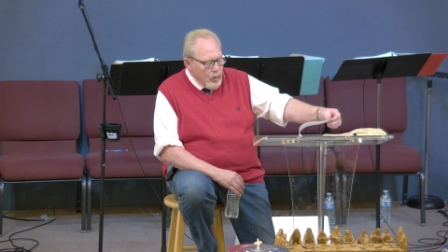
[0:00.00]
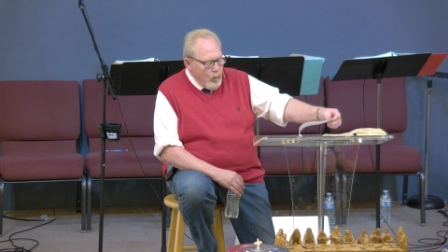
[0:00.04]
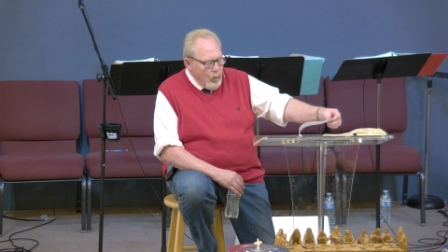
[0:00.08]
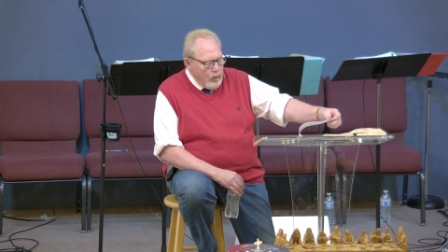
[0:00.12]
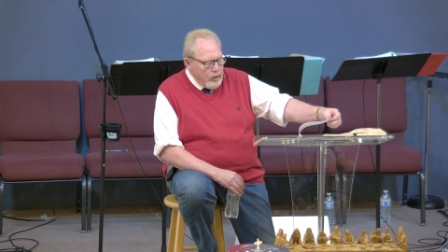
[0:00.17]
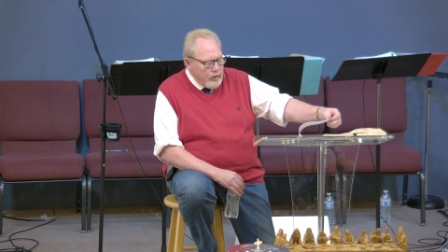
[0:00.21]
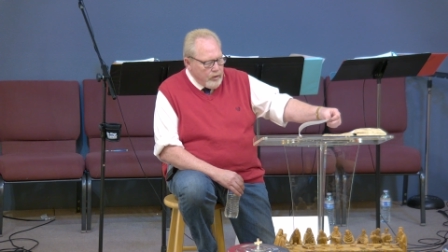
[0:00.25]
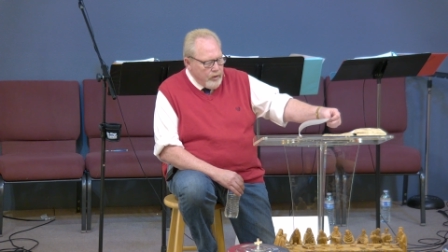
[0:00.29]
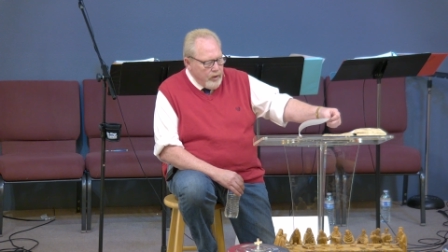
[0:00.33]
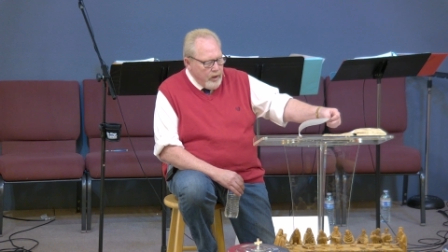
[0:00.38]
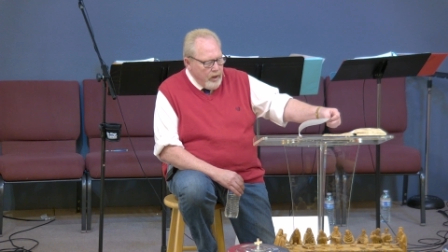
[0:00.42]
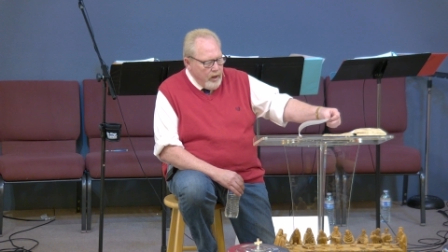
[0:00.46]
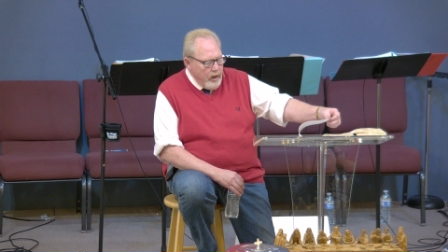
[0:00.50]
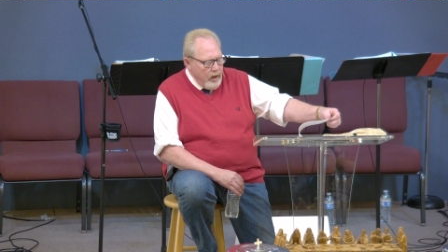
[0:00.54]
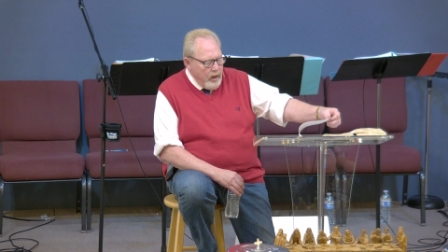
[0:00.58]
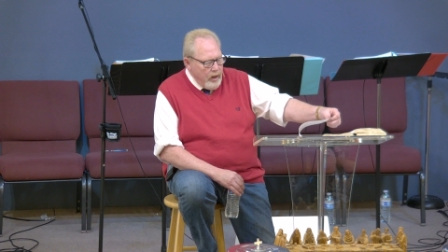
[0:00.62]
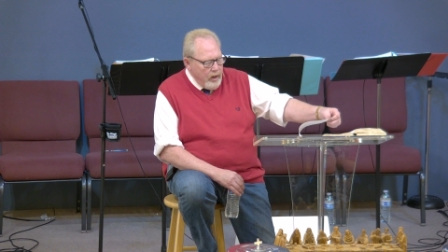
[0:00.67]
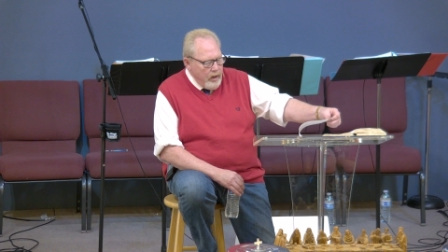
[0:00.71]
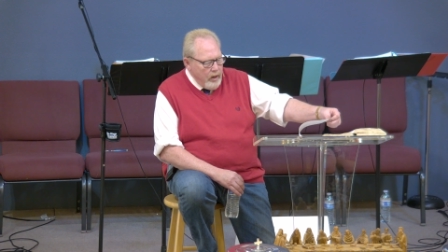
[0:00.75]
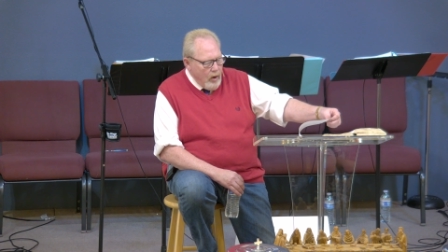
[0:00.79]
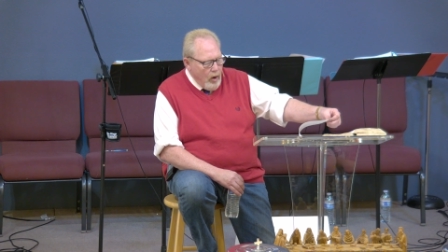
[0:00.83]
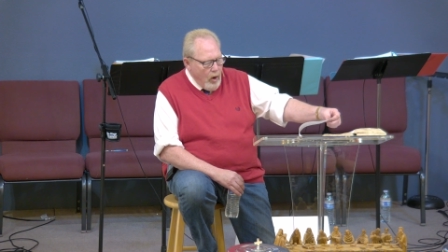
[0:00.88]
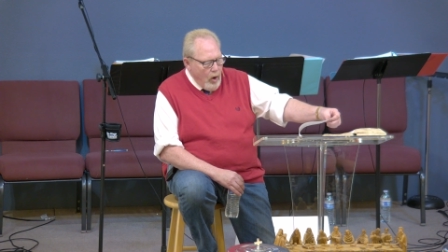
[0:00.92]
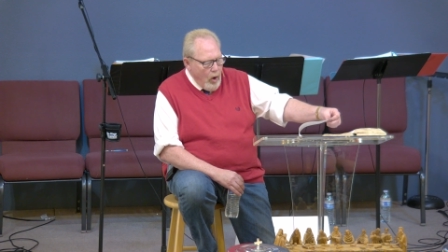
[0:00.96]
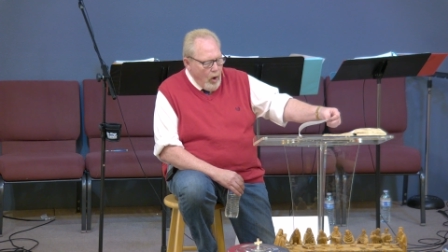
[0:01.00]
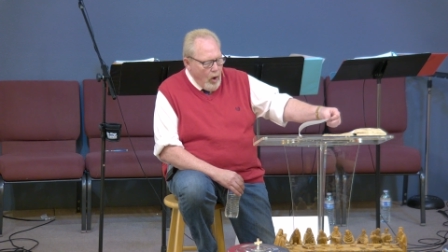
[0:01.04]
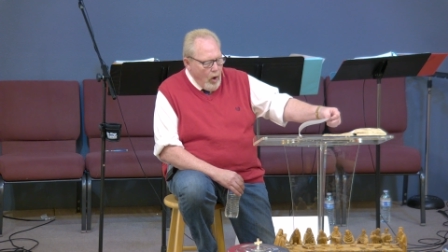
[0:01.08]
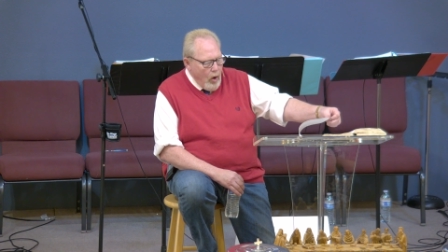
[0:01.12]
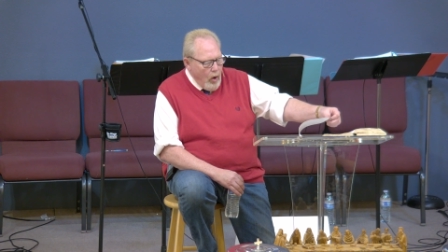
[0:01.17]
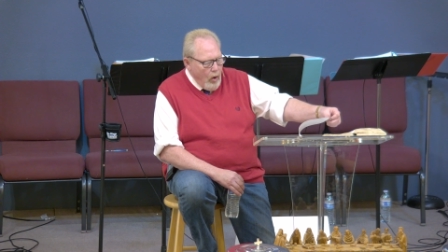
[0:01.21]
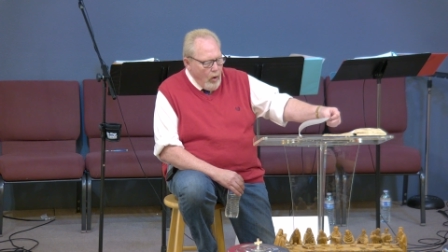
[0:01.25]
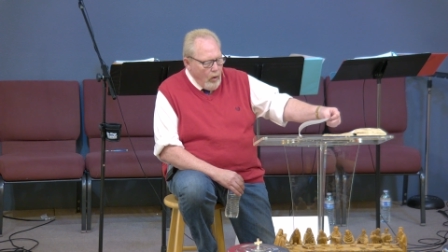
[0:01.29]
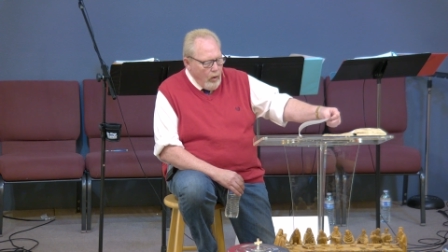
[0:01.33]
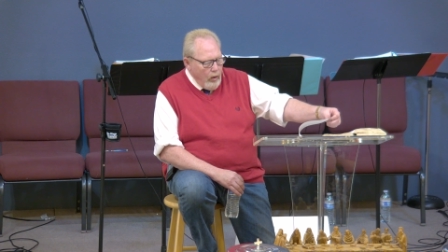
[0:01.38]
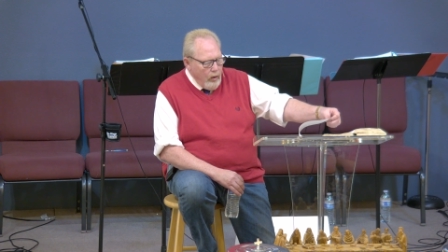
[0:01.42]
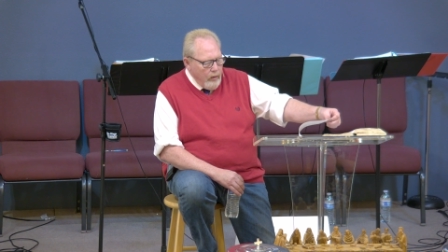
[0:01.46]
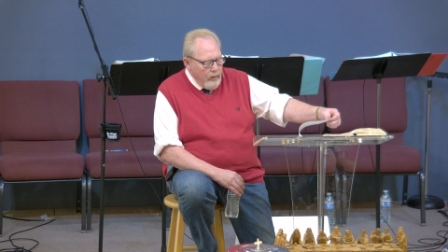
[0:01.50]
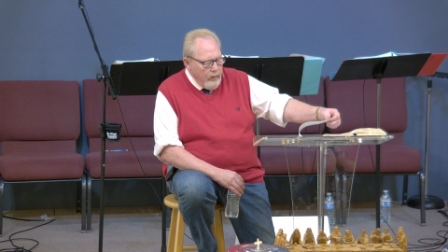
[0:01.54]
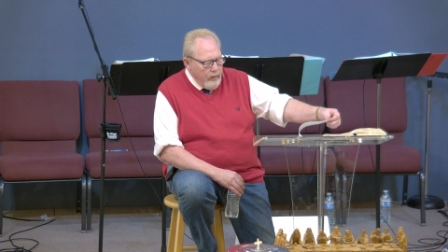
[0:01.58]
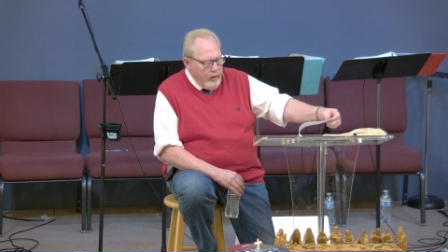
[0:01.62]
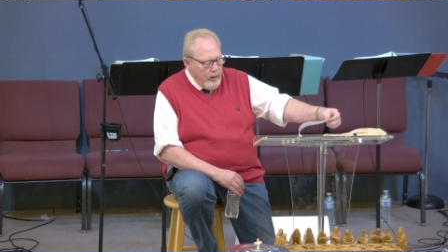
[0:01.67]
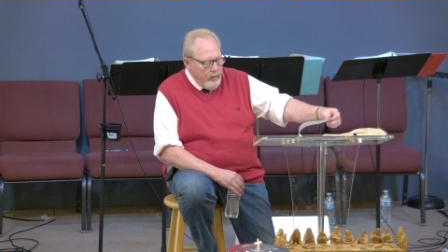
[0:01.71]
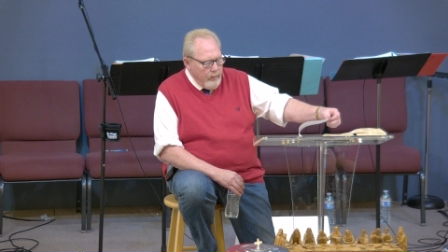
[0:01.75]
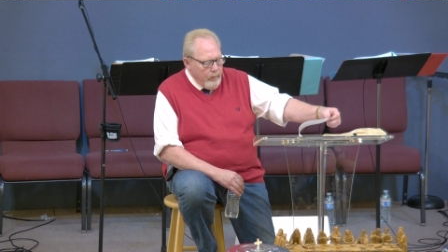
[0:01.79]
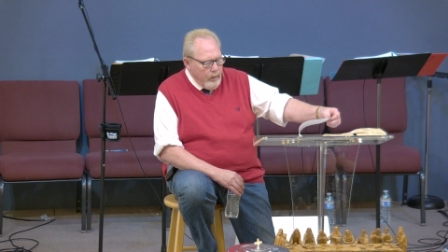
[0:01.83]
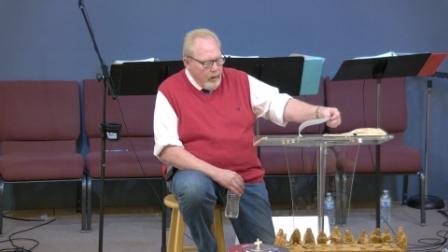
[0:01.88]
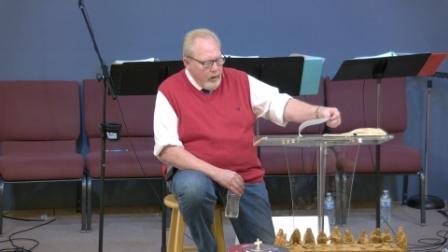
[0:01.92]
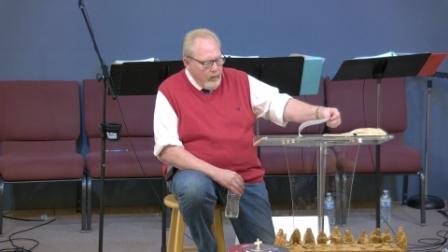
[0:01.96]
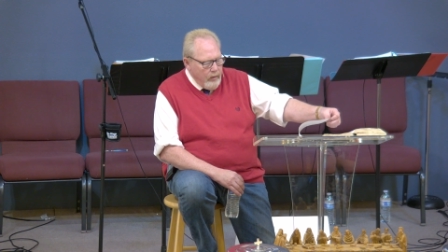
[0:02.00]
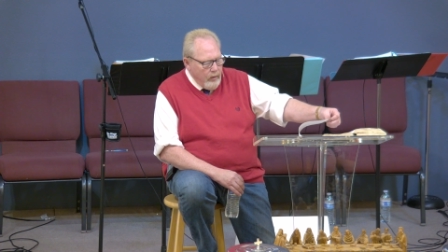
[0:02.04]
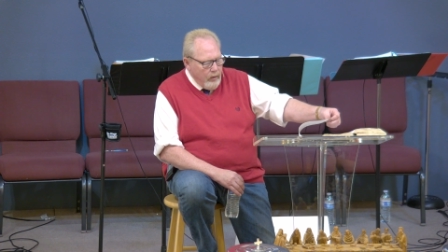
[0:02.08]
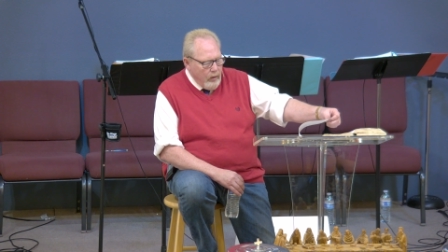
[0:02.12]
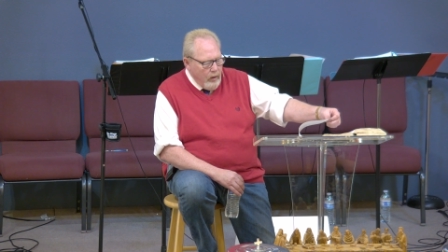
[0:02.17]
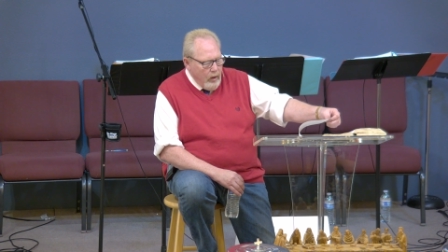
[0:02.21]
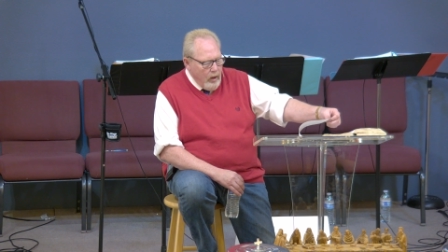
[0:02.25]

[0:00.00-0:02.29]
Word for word: which they all, and by the